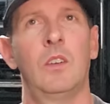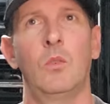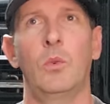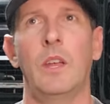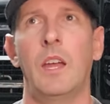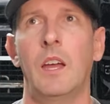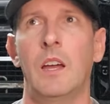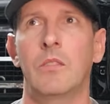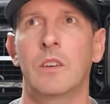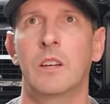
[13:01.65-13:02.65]
We
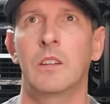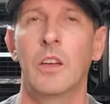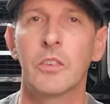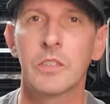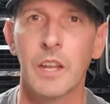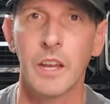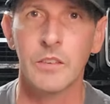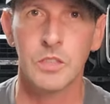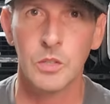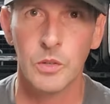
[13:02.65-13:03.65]
have another day
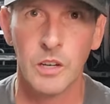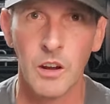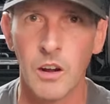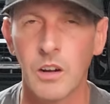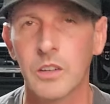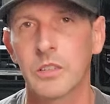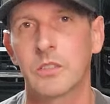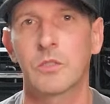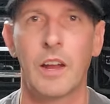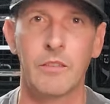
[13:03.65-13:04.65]
of shooting cars
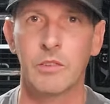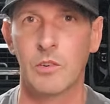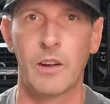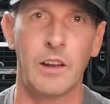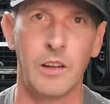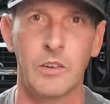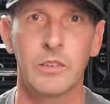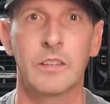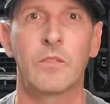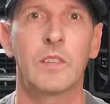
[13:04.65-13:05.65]
and traveling
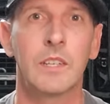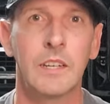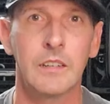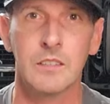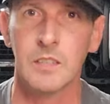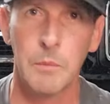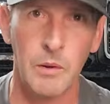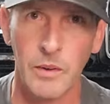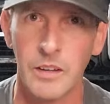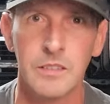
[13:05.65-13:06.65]
around and visiting Summit
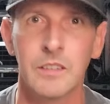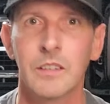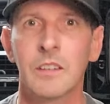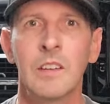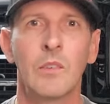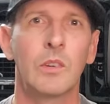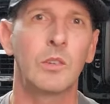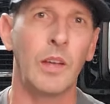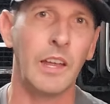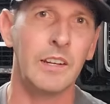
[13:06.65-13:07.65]
Racing. We
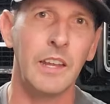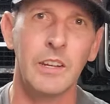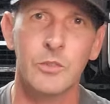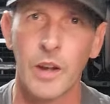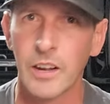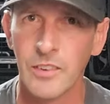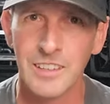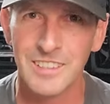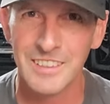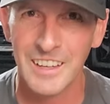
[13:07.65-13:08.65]
do head-to-head -head drag
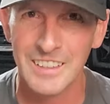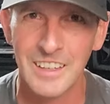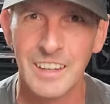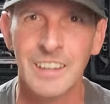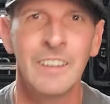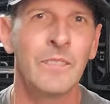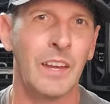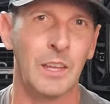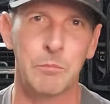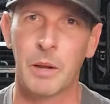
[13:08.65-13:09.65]
racing that day.
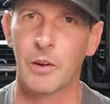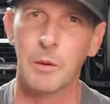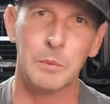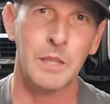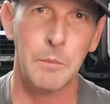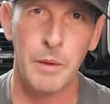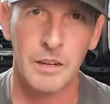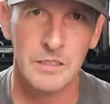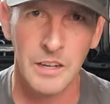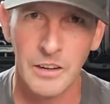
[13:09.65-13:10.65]
I get paired up with that
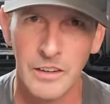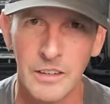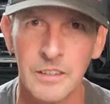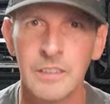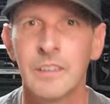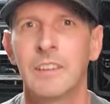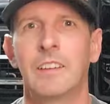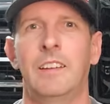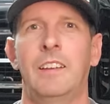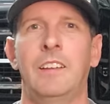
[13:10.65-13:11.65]
Pantera,
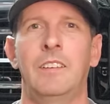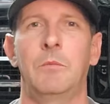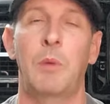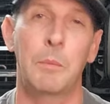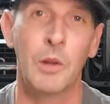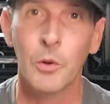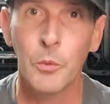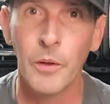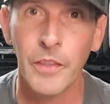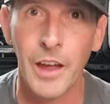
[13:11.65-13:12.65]
and you probably know who
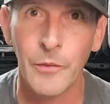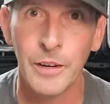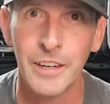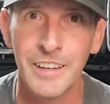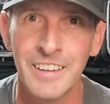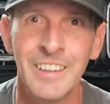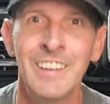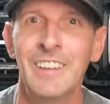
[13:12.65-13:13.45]
won that one.